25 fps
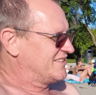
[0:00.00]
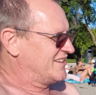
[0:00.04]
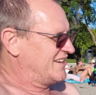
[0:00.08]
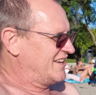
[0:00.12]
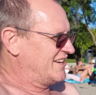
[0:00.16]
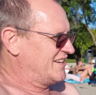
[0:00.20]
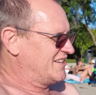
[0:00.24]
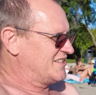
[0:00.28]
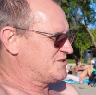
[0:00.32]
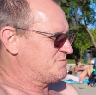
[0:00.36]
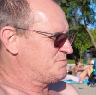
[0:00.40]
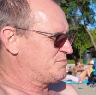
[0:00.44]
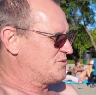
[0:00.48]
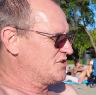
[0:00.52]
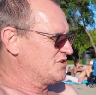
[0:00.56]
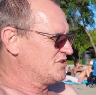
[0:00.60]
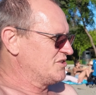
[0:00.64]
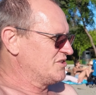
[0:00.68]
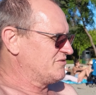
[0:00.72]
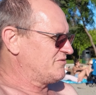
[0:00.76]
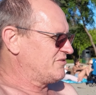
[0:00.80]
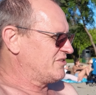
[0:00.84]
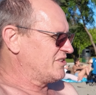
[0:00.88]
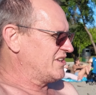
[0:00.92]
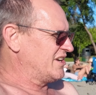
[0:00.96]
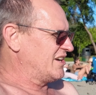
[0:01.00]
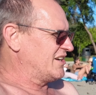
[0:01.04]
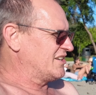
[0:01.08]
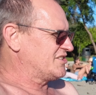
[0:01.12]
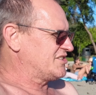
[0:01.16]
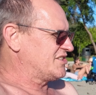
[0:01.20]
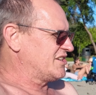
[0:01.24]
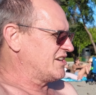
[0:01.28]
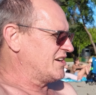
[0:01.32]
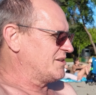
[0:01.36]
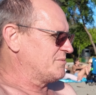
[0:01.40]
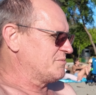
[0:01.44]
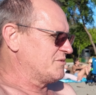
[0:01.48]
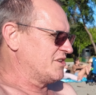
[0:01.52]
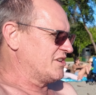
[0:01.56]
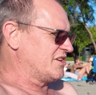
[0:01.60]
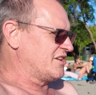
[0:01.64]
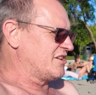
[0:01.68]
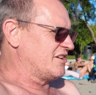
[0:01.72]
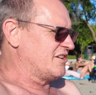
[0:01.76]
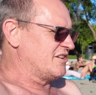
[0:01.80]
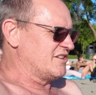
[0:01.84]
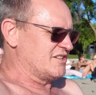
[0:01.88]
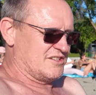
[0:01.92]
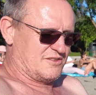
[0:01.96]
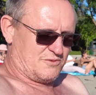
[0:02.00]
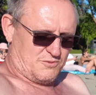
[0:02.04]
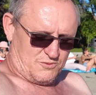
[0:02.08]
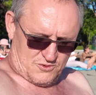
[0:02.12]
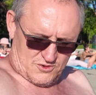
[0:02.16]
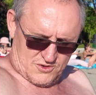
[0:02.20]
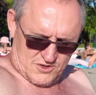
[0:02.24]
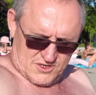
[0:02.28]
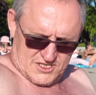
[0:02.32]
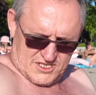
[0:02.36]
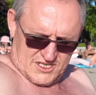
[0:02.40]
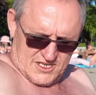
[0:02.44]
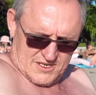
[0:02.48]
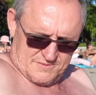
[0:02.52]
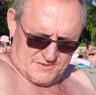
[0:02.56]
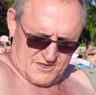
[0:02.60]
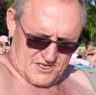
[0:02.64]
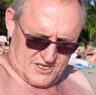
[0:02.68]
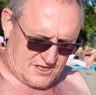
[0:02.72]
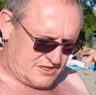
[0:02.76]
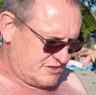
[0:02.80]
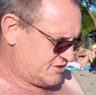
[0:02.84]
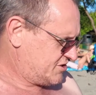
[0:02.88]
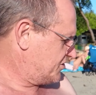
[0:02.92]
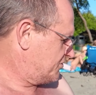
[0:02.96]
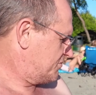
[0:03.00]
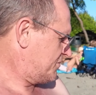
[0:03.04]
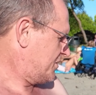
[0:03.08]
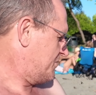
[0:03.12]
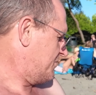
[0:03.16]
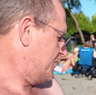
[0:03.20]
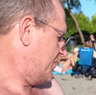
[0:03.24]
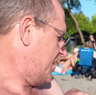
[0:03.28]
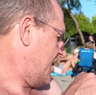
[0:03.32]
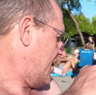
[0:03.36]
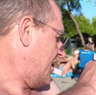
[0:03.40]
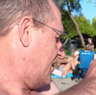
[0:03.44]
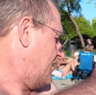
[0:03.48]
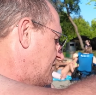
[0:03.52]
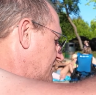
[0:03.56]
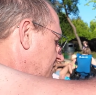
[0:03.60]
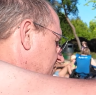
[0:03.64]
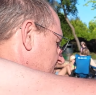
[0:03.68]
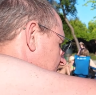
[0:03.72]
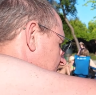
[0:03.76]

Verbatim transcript: and it's beautiful out here. I'm going to go in the water. I'm going to go swim now.